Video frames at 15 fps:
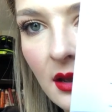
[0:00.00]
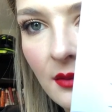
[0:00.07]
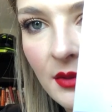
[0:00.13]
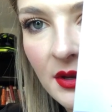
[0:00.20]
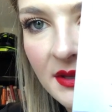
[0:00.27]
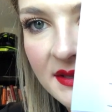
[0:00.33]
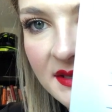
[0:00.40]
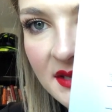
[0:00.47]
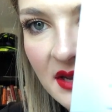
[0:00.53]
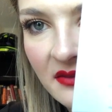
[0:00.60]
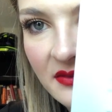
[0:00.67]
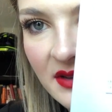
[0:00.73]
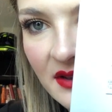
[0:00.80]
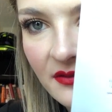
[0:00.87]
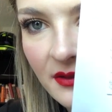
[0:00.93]
you can see
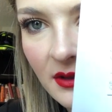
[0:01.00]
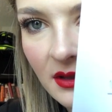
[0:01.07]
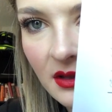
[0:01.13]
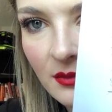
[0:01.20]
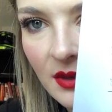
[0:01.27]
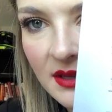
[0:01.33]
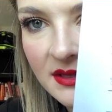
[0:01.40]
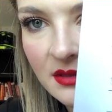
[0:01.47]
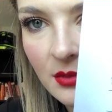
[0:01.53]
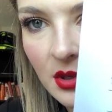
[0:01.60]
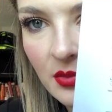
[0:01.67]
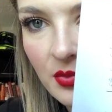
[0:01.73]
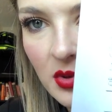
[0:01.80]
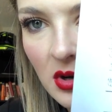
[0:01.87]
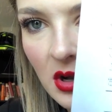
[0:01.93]
I've definitely made some
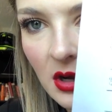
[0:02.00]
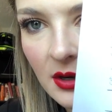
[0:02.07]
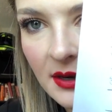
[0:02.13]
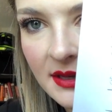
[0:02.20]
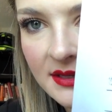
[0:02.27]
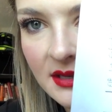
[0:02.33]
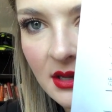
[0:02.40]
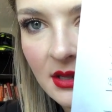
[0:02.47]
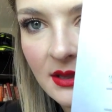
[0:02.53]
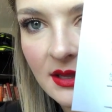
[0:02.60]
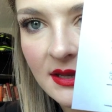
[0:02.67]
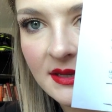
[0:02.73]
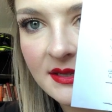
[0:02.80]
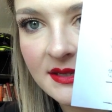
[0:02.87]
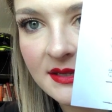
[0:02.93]
good progress on
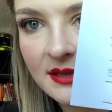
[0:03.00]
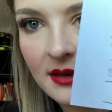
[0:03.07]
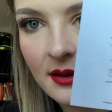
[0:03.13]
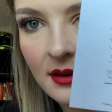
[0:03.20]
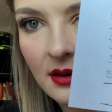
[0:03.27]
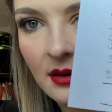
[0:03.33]
this.